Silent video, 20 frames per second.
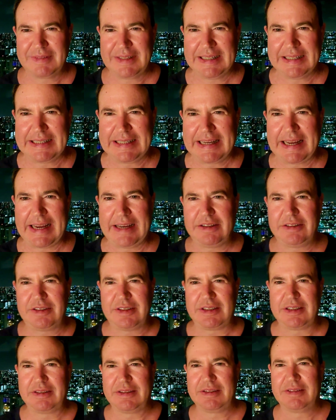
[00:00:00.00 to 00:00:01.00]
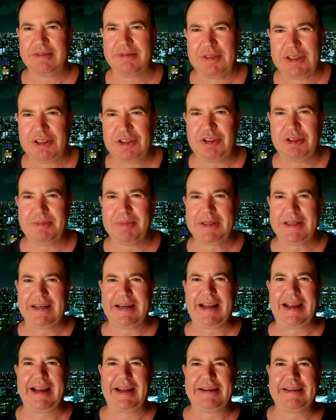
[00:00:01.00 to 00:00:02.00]
engaging with a human
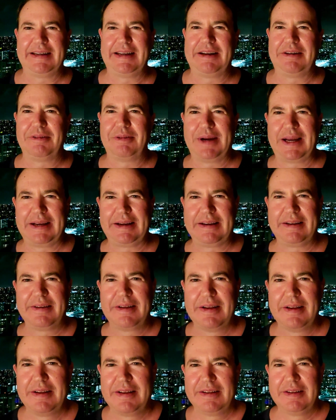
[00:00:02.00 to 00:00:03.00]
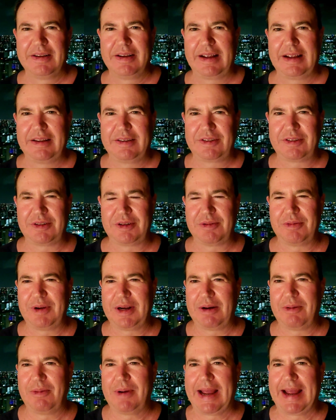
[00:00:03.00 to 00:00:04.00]
in a hand-to-hand way sort of
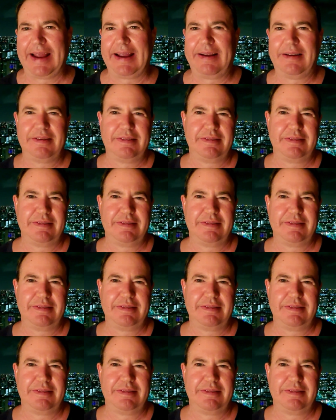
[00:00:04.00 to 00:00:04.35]
went away.